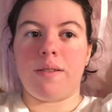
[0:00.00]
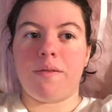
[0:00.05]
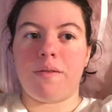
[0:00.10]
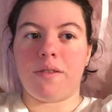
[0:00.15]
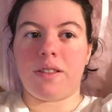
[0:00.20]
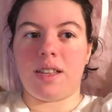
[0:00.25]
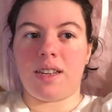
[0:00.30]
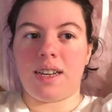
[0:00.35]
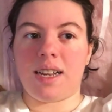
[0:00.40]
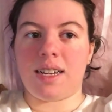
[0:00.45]

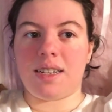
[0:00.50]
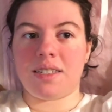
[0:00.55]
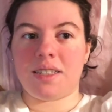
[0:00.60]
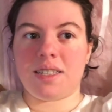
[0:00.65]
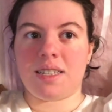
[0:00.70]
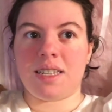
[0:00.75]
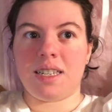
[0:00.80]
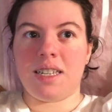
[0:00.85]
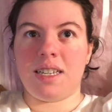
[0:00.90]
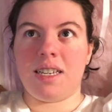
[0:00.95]
for the
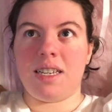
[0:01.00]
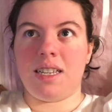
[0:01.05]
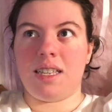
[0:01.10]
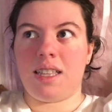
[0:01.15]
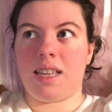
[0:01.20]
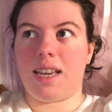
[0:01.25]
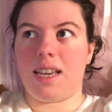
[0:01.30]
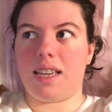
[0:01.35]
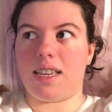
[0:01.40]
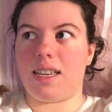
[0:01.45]
next
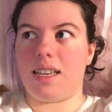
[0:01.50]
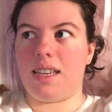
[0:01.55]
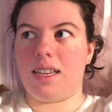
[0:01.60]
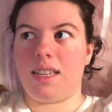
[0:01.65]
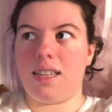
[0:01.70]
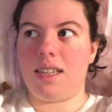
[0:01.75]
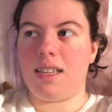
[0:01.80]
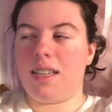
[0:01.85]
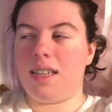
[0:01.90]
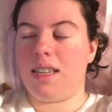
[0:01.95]
like
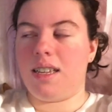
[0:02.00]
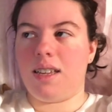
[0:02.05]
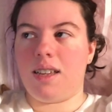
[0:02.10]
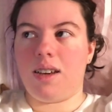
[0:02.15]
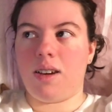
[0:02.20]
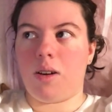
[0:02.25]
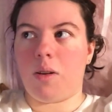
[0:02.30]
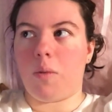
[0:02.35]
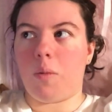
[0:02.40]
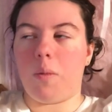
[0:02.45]

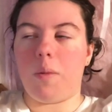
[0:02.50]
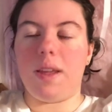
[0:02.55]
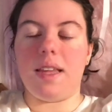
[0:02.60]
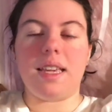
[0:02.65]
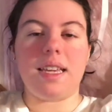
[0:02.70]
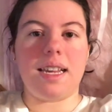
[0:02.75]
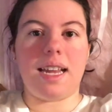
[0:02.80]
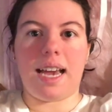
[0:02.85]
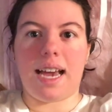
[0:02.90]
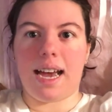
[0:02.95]

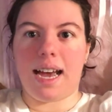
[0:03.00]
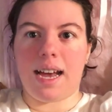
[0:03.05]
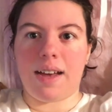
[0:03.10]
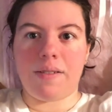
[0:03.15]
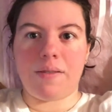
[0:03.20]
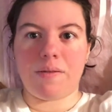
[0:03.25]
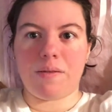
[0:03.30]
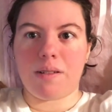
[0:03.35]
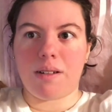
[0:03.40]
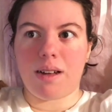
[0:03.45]
week and a
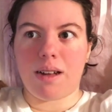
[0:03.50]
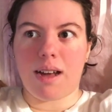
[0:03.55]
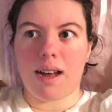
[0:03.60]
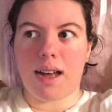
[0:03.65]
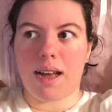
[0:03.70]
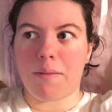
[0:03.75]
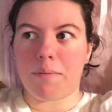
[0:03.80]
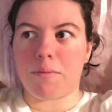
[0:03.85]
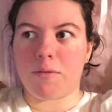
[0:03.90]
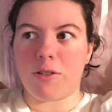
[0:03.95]
half,
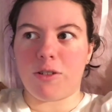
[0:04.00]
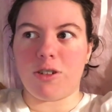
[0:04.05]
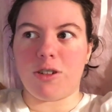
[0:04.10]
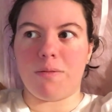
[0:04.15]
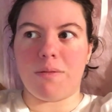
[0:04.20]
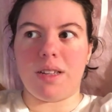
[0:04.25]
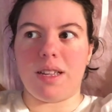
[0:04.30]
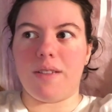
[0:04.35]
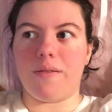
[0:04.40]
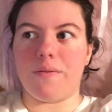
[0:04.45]
I'm going
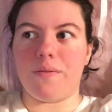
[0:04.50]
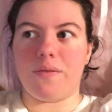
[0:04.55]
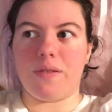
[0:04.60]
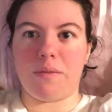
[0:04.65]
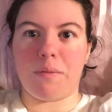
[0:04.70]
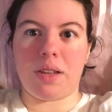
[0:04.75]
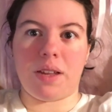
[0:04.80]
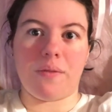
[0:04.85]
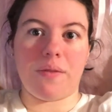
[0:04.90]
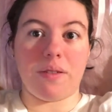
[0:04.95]
to be
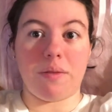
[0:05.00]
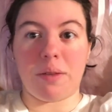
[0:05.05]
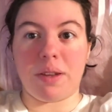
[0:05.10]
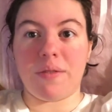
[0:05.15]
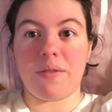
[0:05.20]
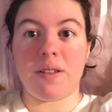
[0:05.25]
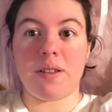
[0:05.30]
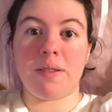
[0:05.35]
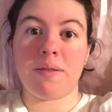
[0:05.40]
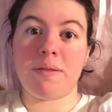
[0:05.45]
filming,
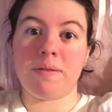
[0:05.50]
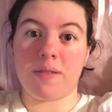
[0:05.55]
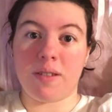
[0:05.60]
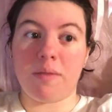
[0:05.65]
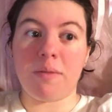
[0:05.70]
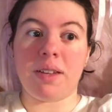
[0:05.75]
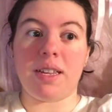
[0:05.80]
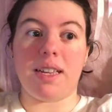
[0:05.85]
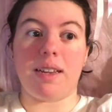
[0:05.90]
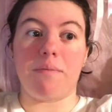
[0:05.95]
filming, filming,
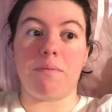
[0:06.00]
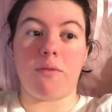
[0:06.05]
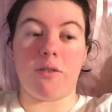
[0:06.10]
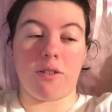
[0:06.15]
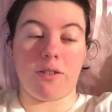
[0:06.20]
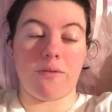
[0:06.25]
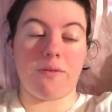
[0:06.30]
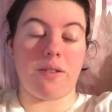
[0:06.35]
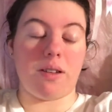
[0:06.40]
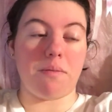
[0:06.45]
filming, and
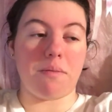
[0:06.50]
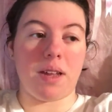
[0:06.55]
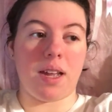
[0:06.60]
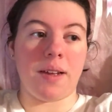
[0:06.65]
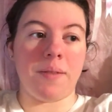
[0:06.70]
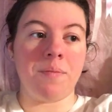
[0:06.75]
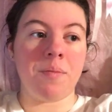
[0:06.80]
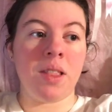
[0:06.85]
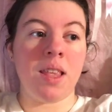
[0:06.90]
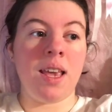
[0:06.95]
more
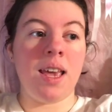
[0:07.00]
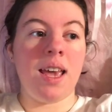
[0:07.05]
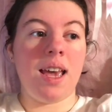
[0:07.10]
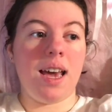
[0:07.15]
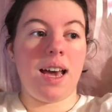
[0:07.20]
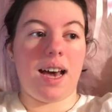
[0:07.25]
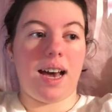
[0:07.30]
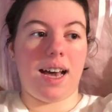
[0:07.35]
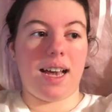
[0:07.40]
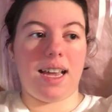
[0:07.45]
filming.
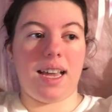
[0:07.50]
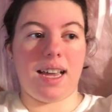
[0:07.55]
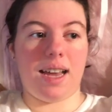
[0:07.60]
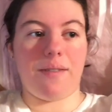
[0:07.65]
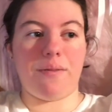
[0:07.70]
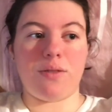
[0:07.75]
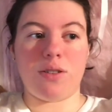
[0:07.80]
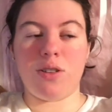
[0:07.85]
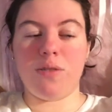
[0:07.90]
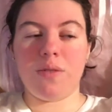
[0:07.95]
I
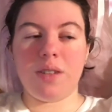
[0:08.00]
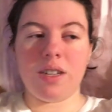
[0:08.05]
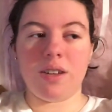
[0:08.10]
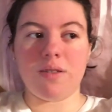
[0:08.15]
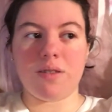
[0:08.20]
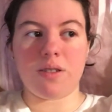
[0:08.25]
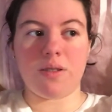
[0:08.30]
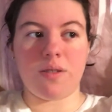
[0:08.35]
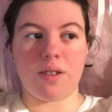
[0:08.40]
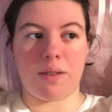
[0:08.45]
have two
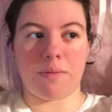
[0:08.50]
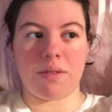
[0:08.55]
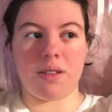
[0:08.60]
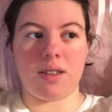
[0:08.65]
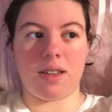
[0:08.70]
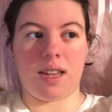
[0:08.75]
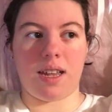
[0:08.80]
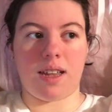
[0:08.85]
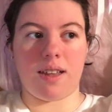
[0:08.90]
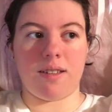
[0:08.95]
videos going up
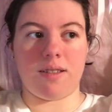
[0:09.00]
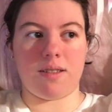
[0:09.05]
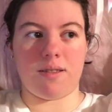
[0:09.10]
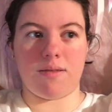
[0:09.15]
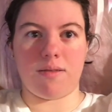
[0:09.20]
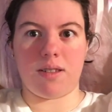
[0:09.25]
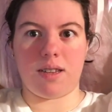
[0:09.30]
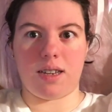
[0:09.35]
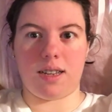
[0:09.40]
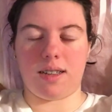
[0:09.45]
today,
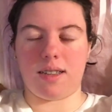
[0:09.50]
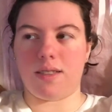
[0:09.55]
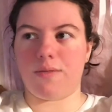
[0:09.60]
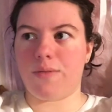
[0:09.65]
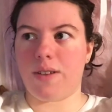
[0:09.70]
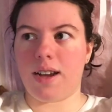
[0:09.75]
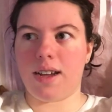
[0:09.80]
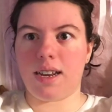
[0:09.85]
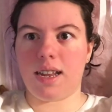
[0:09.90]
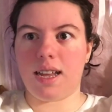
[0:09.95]
so today is
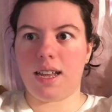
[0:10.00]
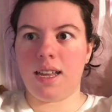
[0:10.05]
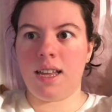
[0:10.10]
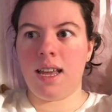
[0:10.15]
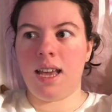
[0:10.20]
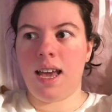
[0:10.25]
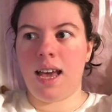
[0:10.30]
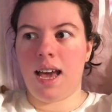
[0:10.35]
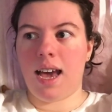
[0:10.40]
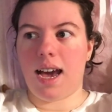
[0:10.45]
Friday.
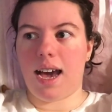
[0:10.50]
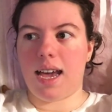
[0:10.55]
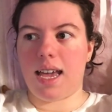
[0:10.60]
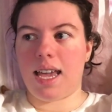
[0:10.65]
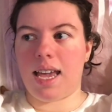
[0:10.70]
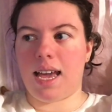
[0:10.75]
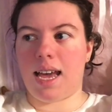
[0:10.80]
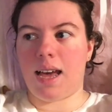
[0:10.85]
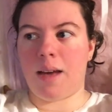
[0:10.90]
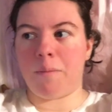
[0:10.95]
I
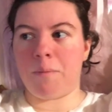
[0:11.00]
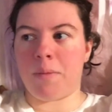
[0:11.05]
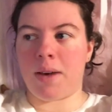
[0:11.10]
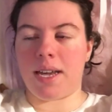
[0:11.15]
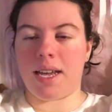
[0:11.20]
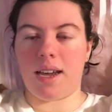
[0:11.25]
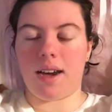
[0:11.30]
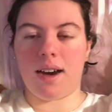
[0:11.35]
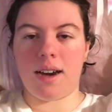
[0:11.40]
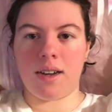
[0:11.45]
have
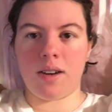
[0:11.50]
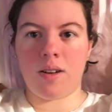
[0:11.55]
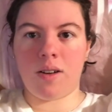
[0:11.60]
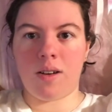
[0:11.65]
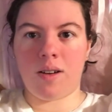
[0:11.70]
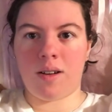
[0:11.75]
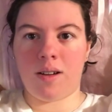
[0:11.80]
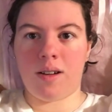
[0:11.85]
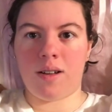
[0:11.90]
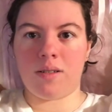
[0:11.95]
my
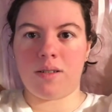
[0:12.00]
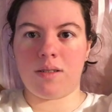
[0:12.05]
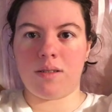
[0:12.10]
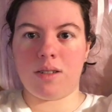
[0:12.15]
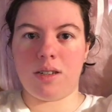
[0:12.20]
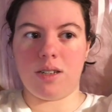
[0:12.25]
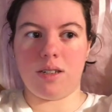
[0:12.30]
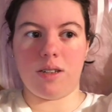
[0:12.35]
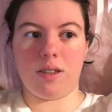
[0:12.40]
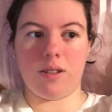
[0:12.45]
unhaul
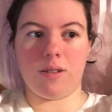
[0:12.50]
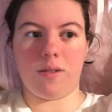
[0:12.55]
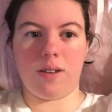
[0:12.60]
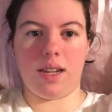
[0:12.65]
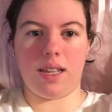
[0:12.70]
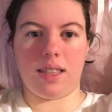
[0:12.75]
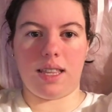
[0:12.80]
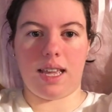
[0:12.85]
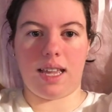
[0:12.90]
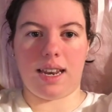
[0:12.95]
to do,
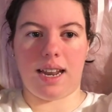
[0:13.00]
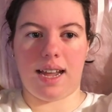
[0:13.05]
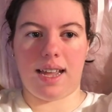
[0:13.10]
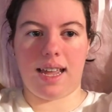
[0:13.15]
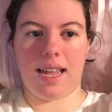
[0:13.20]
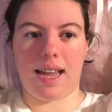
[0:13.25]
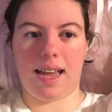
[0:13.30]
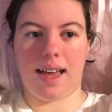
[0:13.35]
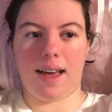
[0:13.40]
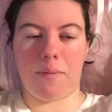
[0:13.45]
and then
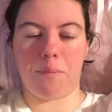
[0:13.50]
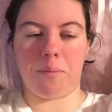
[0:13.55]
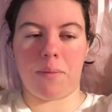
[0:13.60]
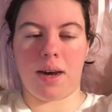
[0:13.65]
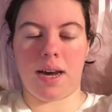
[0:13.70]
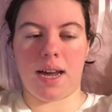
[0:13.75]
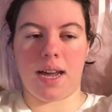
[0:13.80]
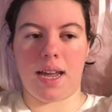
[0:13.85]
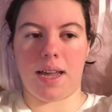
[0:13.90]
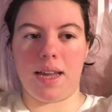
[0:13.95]
I have
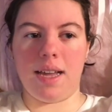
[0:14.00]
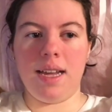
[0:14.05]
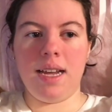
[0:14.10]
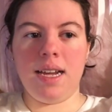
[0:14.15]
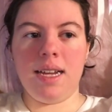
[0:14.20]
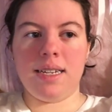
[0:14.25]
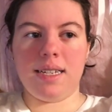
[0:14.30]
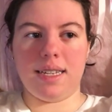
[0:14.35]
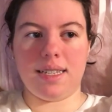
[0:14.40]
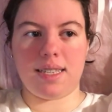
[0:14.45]
my
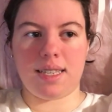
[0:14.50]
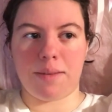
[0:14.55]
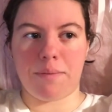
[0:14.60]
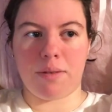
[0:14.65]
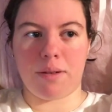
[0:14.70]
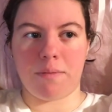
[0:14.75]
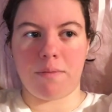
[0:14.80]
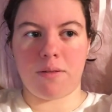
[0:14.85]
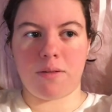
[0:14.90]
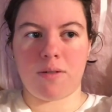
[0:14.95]

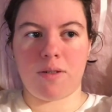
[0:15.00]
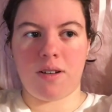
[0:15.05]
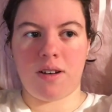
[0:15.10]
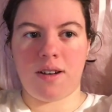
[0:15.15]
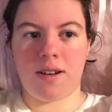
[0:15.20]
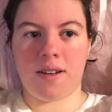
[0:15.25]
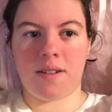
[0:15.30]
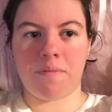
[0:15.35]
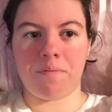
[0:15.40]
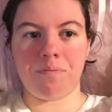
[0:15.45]
December book
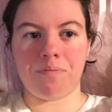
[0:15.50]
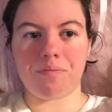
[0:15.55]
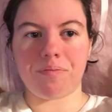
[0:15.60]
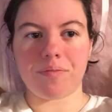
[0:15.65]
haul.